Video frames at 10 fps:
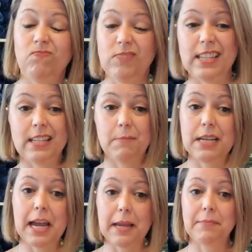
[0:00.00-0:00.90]

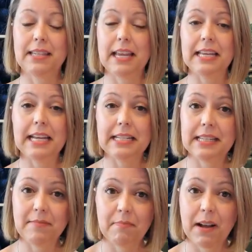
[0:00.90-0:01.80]
sometimes
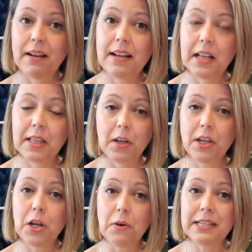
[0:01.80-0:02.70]
knit a little,
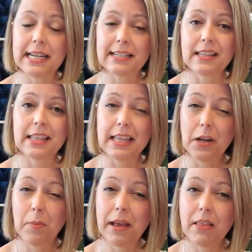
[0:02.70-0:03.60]
it takes a
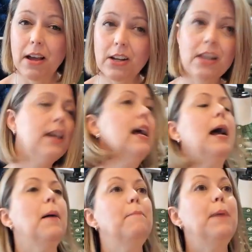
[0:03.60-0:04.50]
little bit longer,
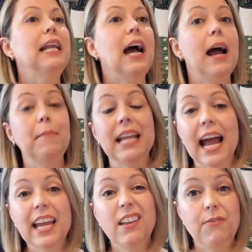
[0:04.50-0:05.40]
but
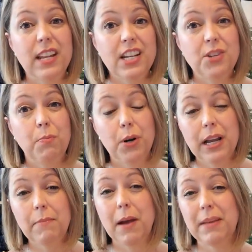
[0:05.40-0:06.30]
I can finish
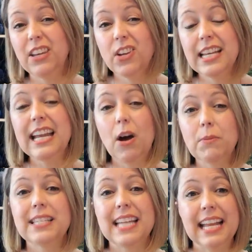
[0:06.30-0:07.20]
you can knit
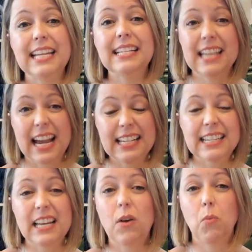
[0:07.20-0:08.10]
almost any size
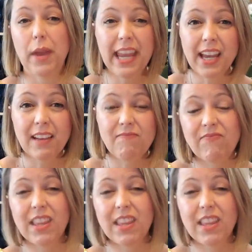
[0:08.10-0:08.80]
in a week